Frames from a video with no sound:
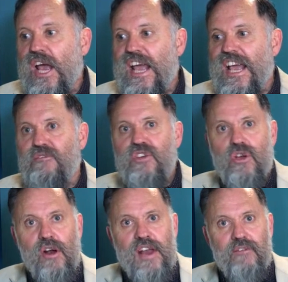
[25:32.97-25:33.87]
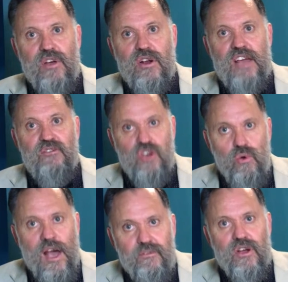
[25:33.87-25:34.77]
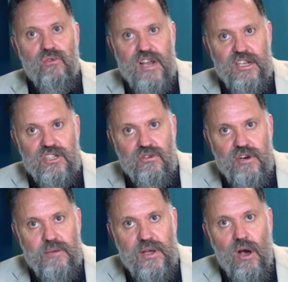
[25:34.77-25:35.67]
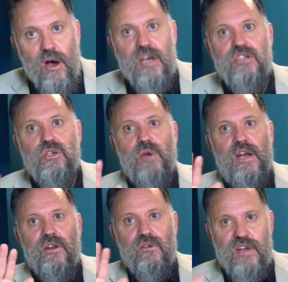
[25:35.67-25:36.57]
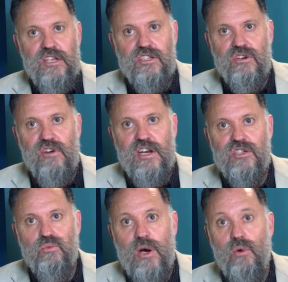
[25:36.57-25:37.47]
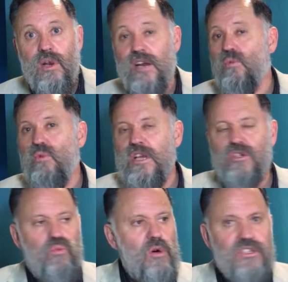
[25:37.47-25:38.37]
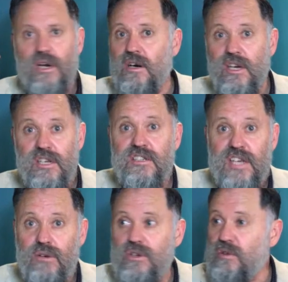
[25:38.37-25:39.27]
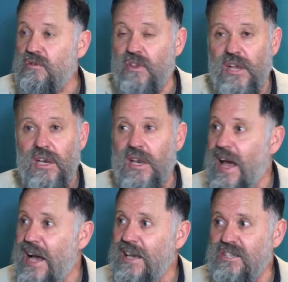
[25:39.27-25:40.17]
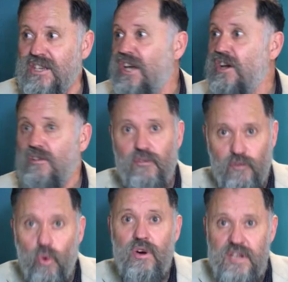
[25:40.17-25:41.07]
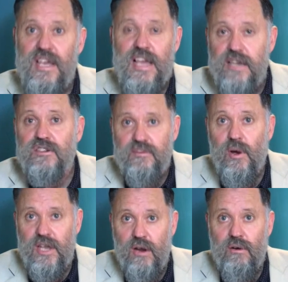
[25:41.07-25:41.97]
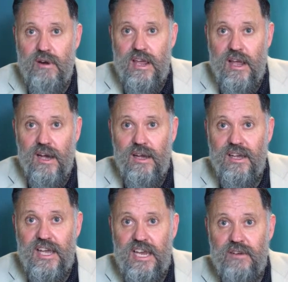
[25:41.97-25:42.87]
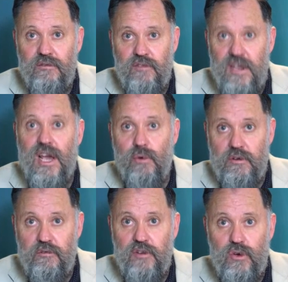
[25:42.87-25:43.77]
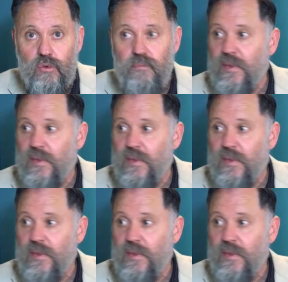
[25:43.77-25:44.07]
if you have a green screen behind you and the green screen is well lit, which was, I got to tell you, for the last 40 years of my career in video and film,